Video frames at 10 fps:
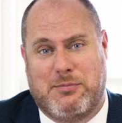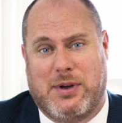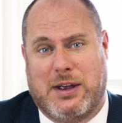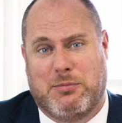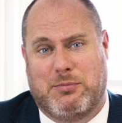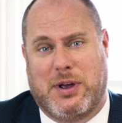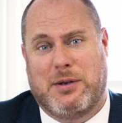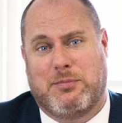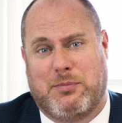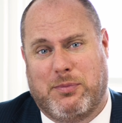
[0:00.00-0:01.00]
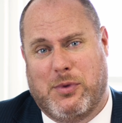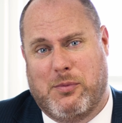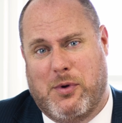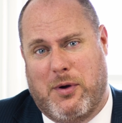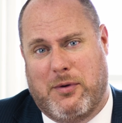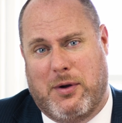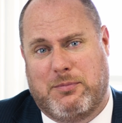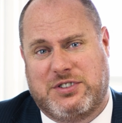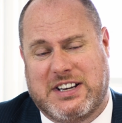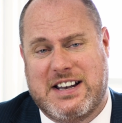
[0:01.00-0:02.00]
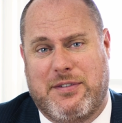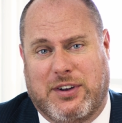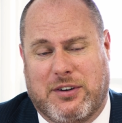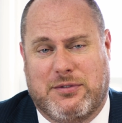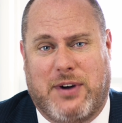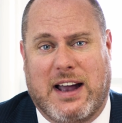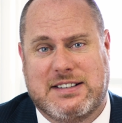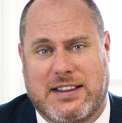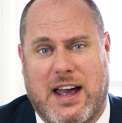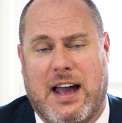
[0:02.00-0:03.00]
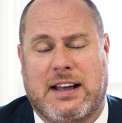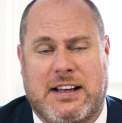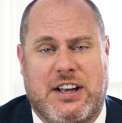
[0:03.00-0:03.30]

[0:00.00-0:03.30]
being a significant factor there.